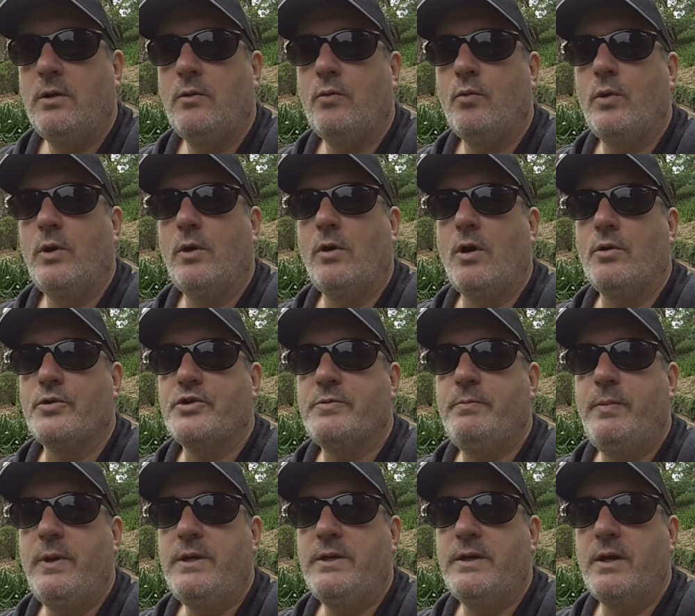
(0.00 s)
where I'll
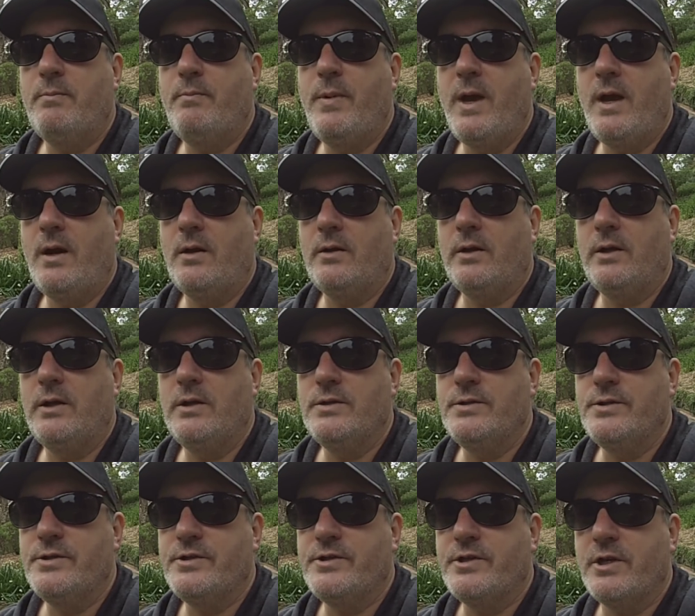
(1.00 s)
speak about
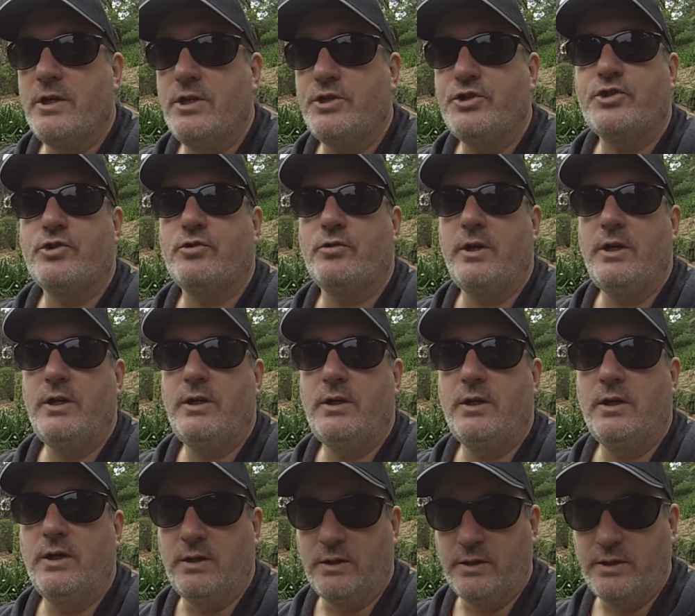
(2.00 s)
his history
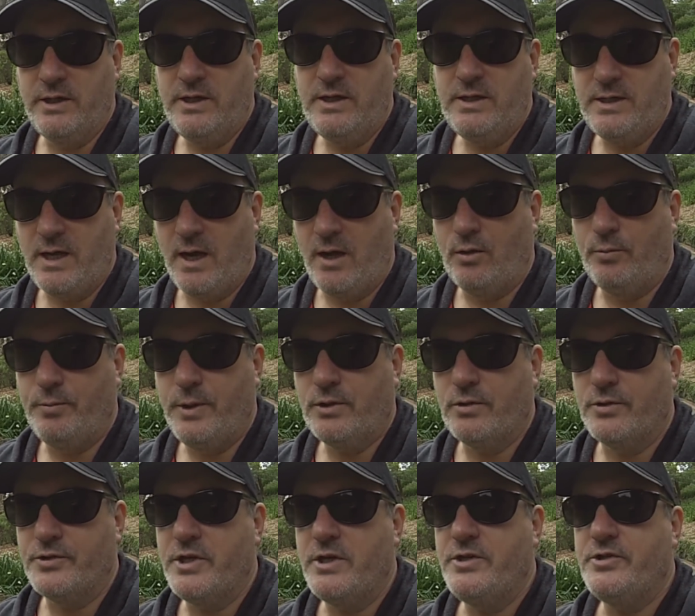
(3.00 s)
in detail
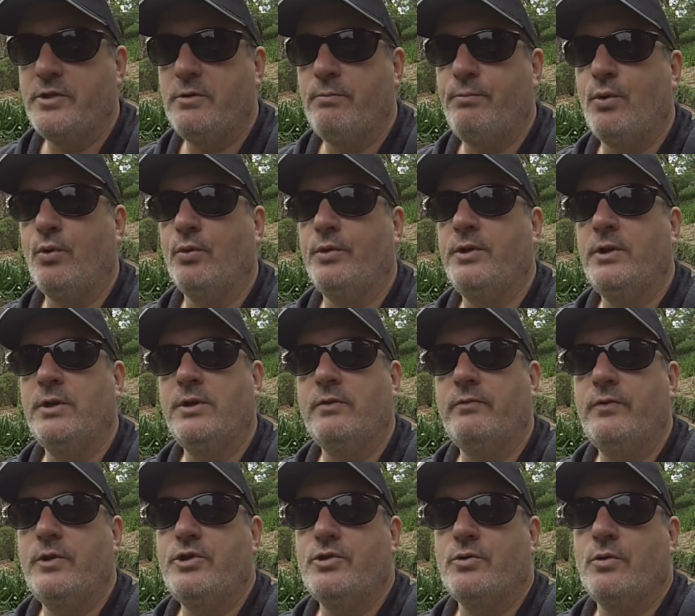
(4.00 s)
because he's an important
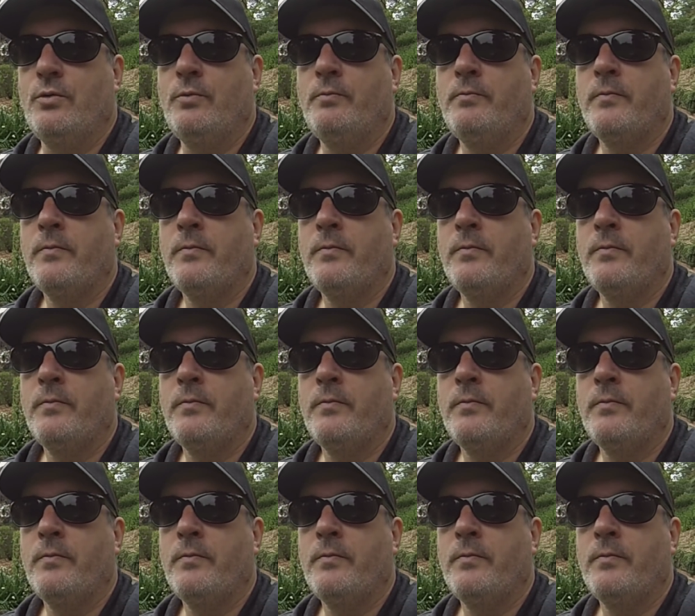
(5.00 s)
individual.